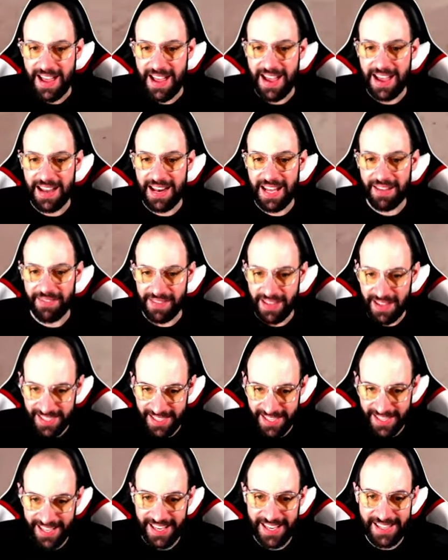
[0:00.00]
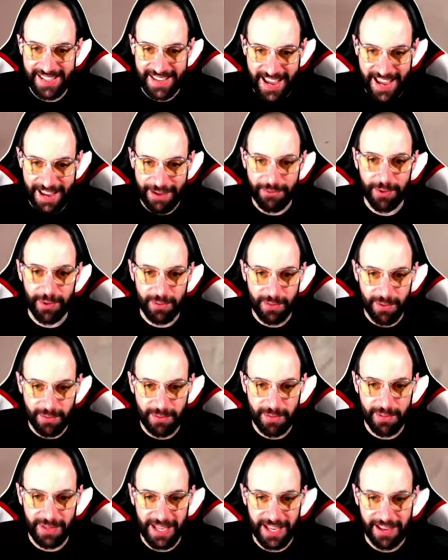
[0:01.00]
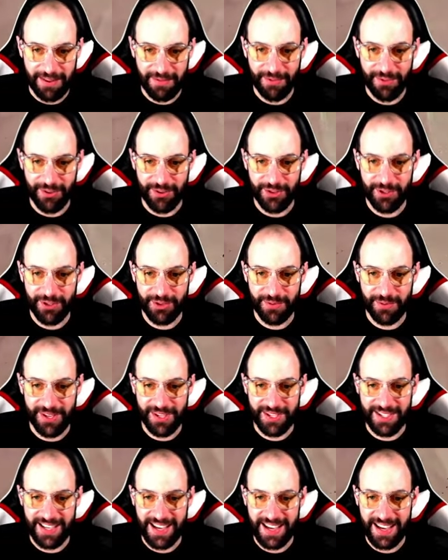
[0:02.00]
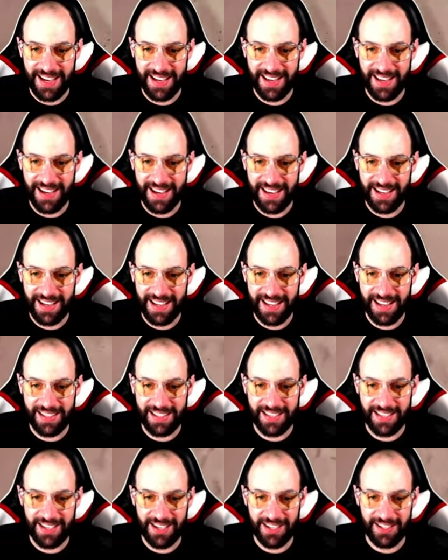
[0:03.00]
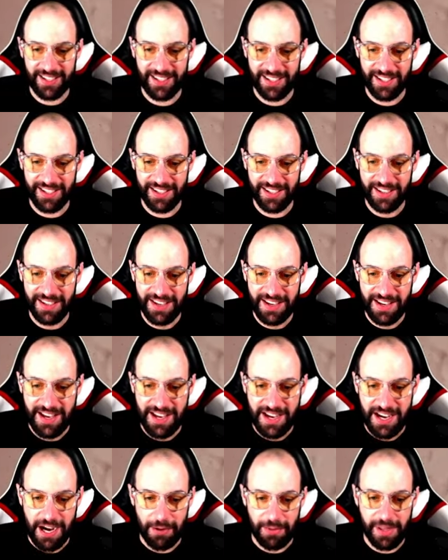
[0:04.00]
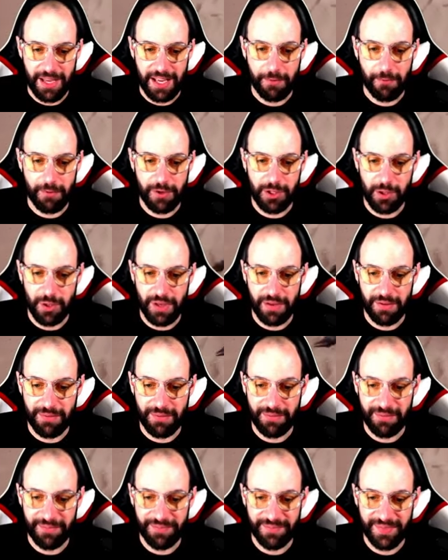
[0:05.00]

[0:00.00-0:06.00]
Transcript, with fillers: And if that's the case, I will be playing for sure, because I, I like it a lot, the, how the game was looking.